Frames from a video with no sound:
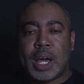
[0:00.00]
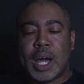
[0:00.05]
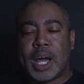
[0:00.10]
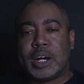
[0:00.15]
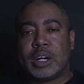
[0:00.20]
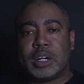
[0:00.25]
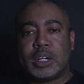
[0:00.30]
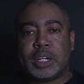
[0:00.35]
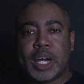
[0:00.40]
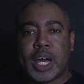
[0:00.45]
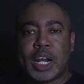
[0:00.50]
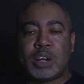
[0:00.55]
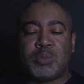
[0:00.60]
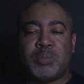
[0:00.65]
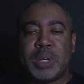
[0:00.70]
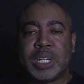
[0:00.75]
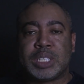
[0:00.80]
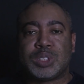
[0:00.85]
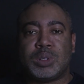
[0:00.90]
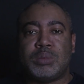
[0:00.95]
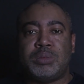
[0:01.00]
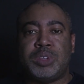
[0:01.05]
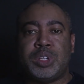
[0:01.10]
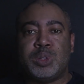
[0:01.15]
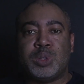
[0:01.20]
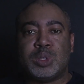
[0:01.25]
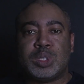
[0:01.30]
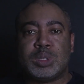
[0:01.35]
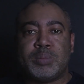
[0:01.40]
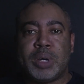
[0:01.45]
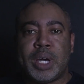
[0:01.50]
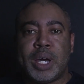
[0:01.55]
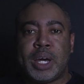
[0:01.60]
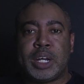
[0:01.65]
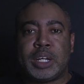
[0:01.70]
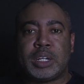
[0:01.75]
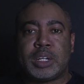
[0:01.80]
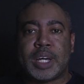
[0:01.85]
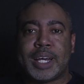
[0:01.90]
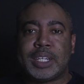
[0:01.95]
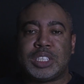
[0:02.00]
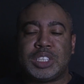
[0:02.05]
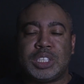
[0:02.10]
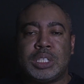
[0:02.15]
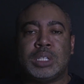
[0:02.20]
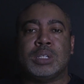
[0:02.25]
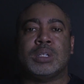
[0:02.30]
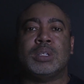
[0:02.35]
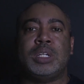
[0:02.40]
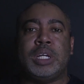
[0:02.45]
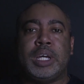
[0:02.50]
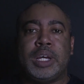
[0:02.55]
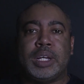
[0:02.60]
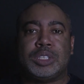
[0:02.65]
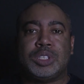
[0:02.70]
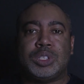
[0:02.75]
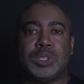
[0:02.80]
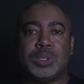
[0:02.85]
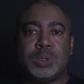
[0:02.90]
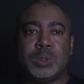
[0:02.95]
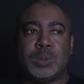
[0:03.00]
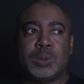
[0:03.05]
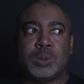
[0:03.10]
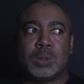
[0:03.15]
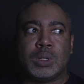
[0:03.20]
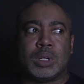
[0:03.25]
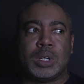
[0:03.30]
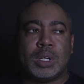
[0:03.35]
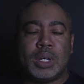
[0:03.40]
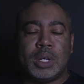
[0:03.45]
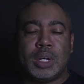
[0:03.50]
I heard kind of mixed reviews about it. I still need to